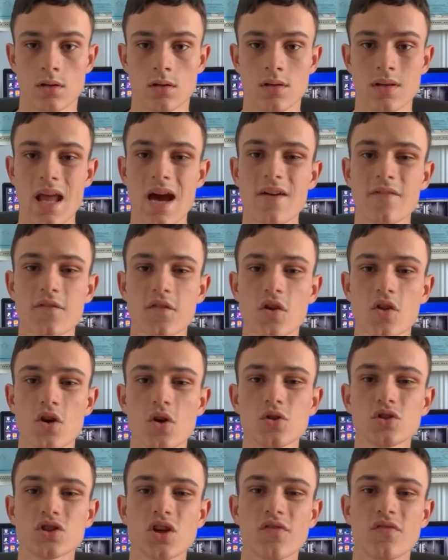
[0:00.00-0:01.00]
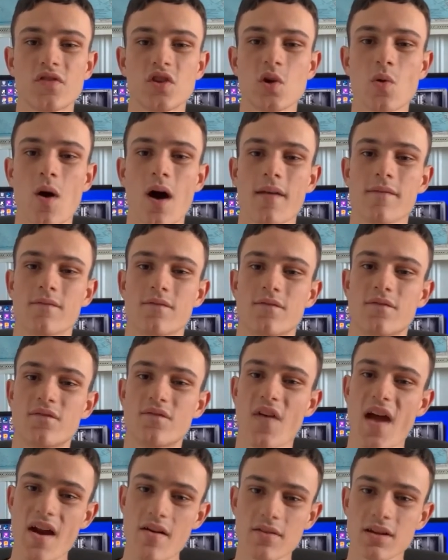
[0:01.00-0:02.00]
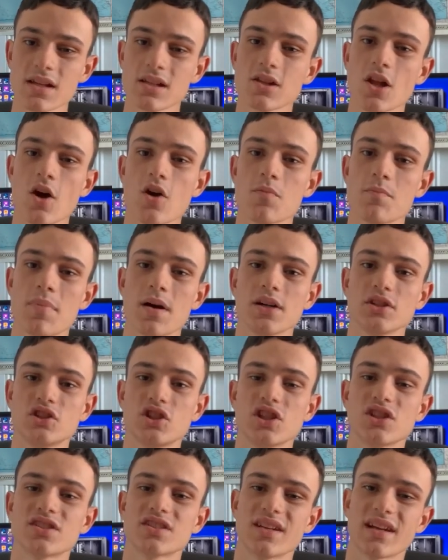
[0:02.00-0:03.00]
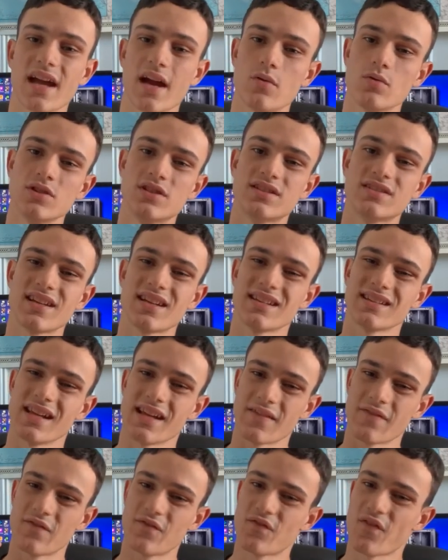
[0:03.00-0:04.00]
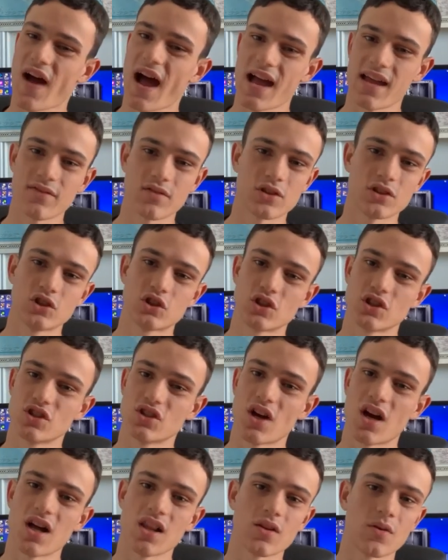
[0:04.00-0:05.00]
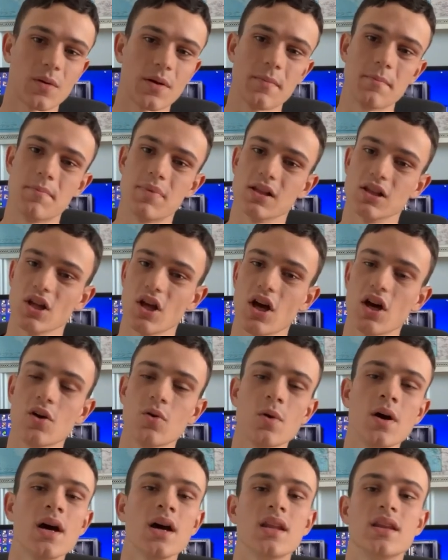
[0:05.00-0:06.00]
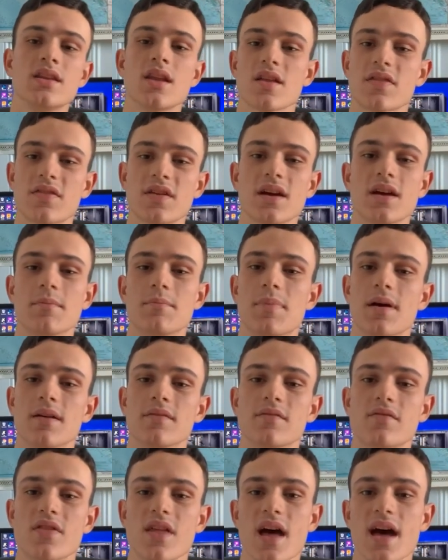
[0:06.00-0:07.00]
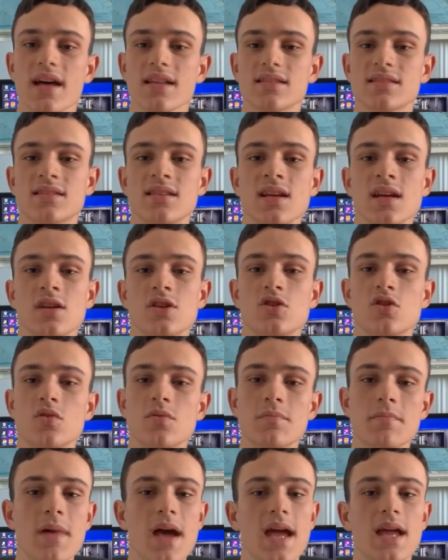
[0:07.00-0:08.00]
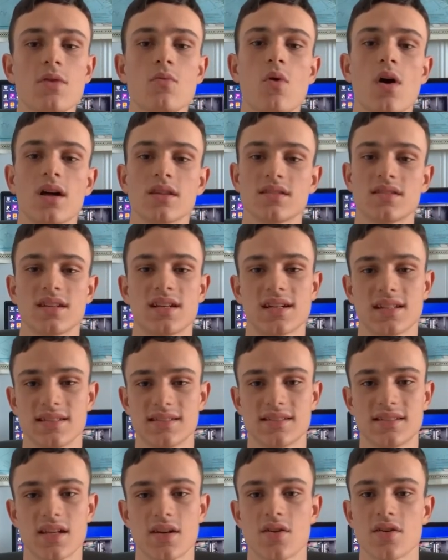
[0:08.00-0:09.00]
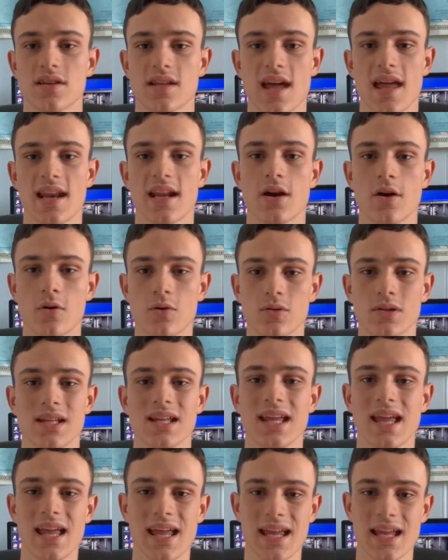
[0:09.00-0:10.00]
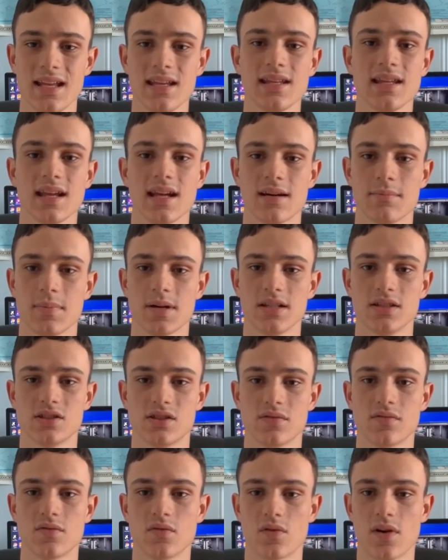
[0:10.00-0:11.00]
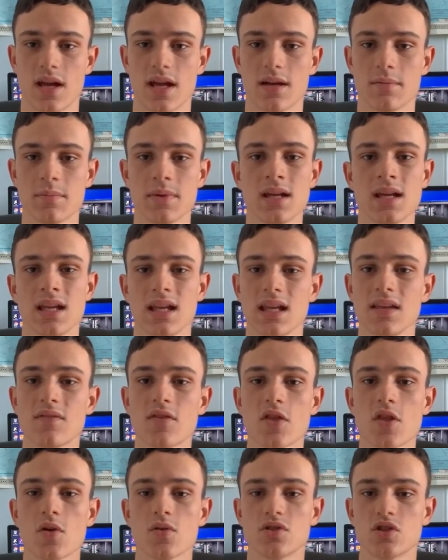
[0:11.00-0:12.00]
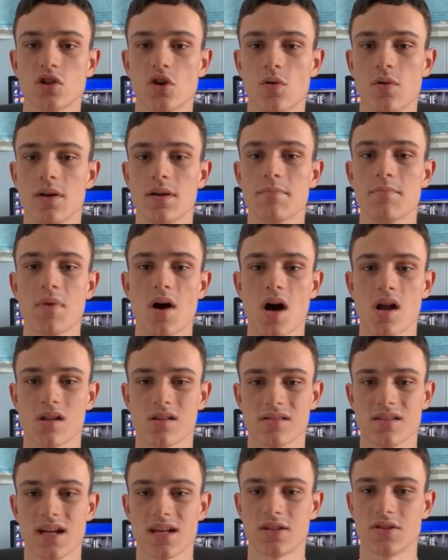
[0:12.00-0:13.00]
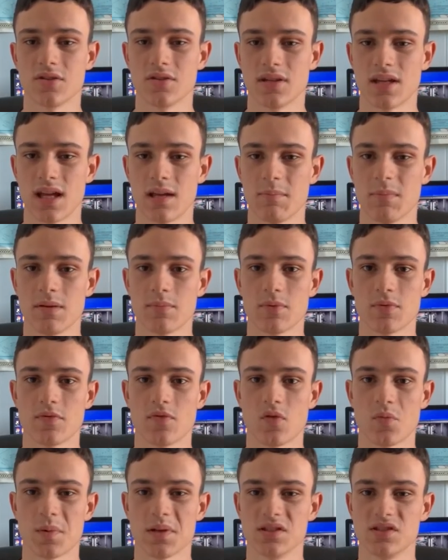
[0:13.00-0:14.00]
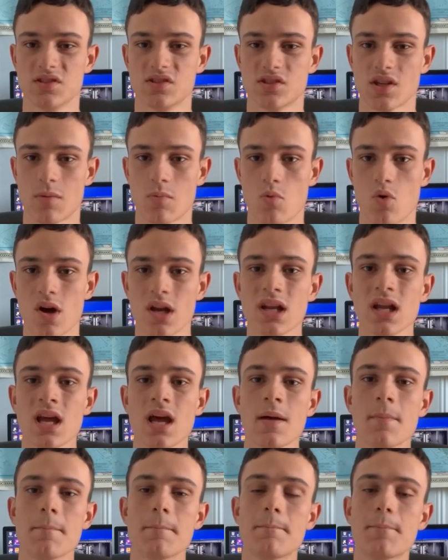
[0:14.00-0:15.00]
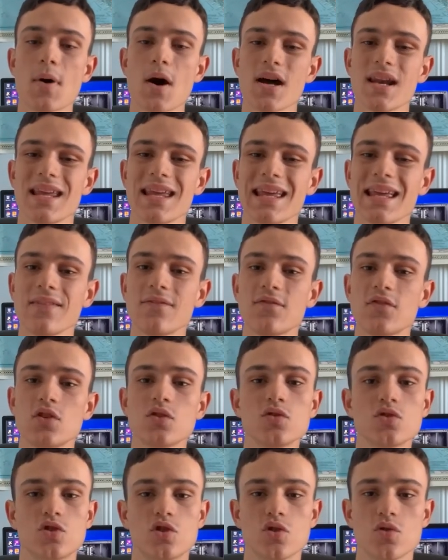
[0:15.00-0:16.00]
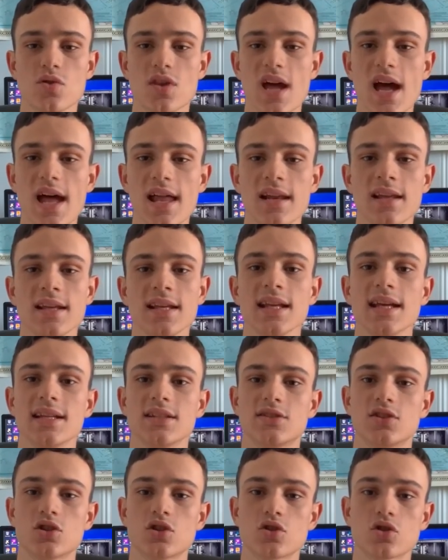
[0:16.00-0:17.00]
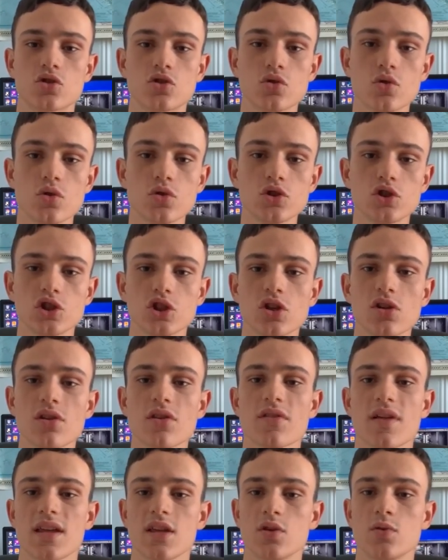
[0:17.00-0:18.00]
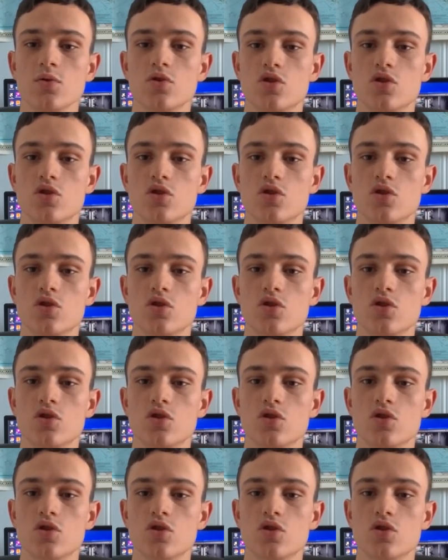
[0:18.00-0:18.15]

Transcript: Now, for those of you on very low budgets, like I would say like five hundred dollars and below, nothing above that, you may want to consider getting only eight gigabytes of RAM, even though it's going to bottleneck your gaming performance somewhat. But if you do that, it's crucial that you